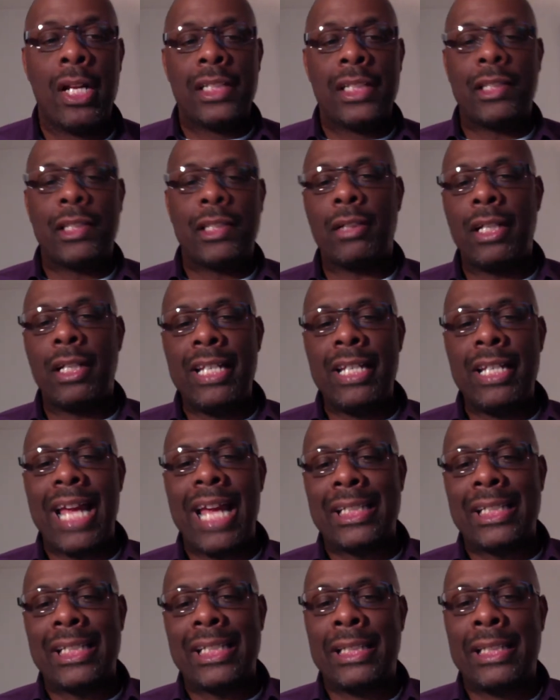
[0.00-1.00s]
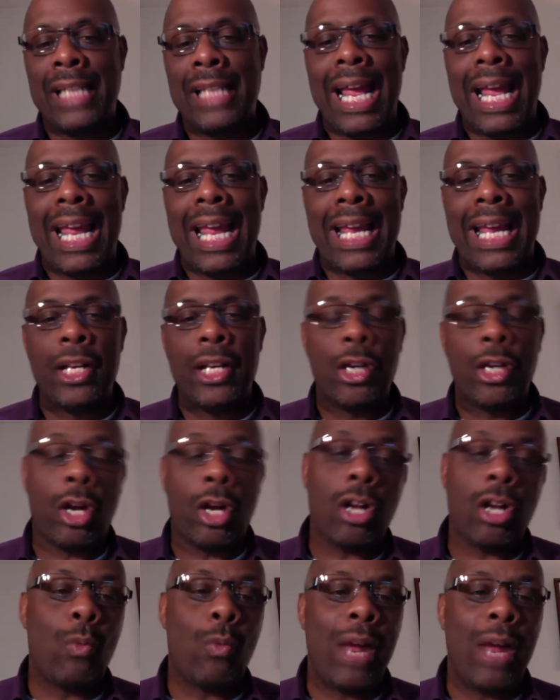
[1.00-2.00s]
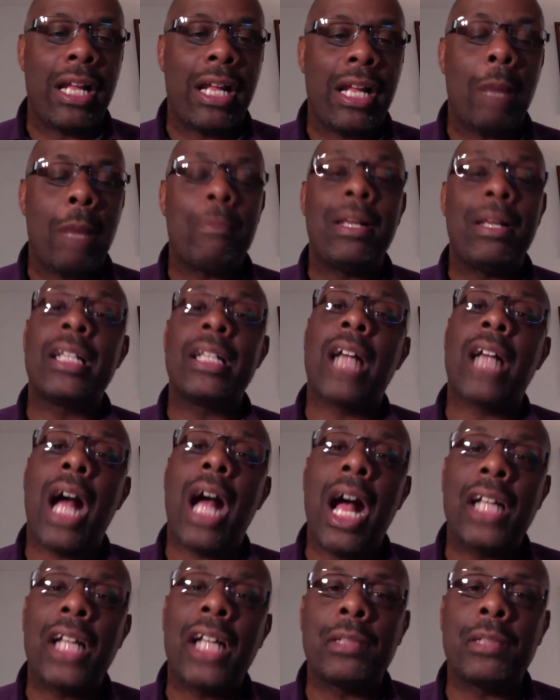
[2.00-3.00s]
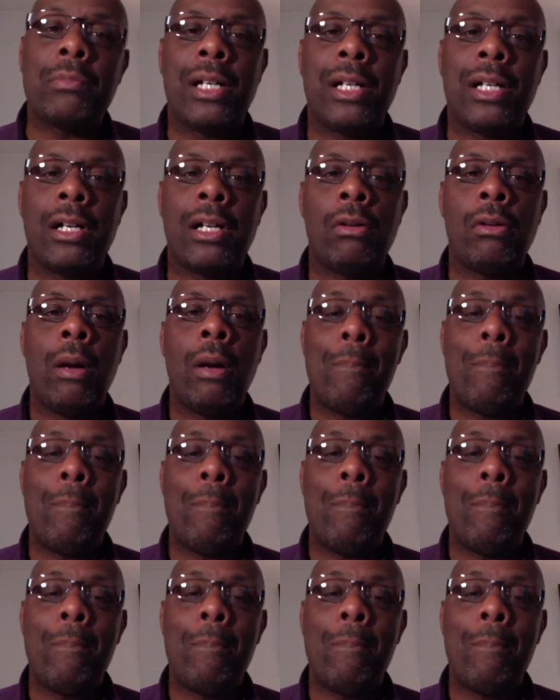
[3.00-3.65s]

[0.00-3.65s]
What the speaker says: So the next day, you're going to wake up in Cozumel,